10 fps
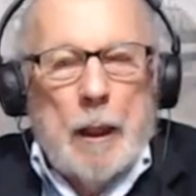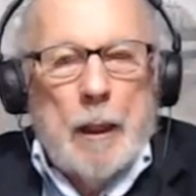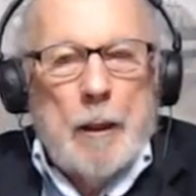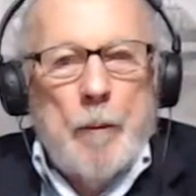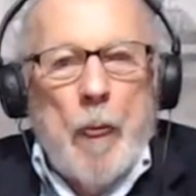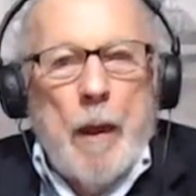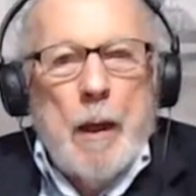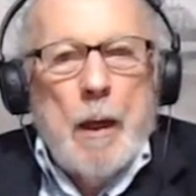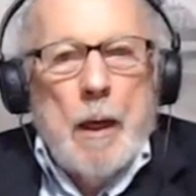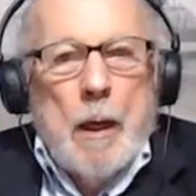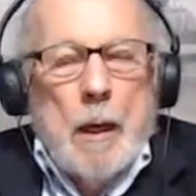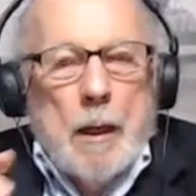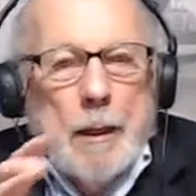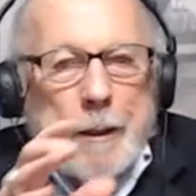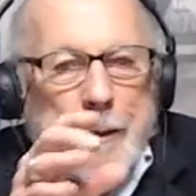Um,
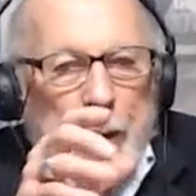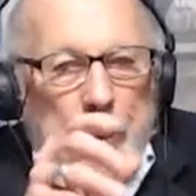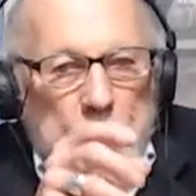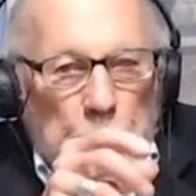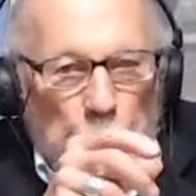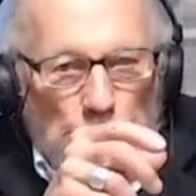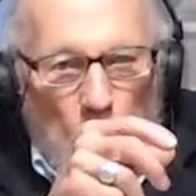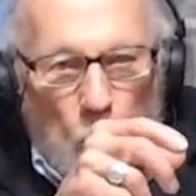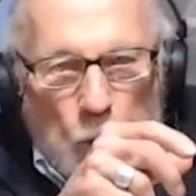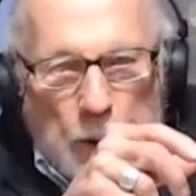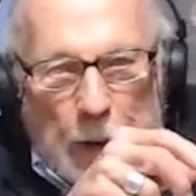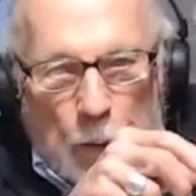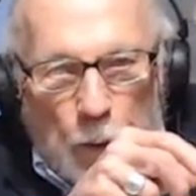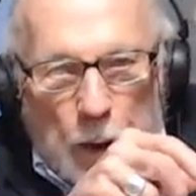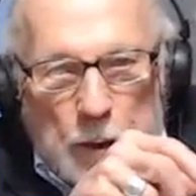there is a road
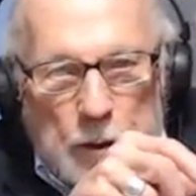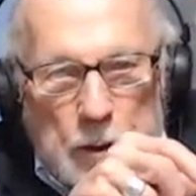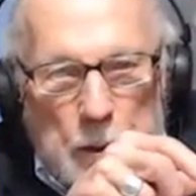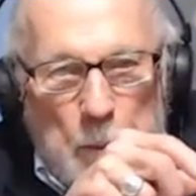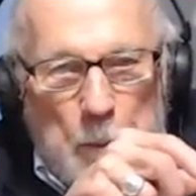that runs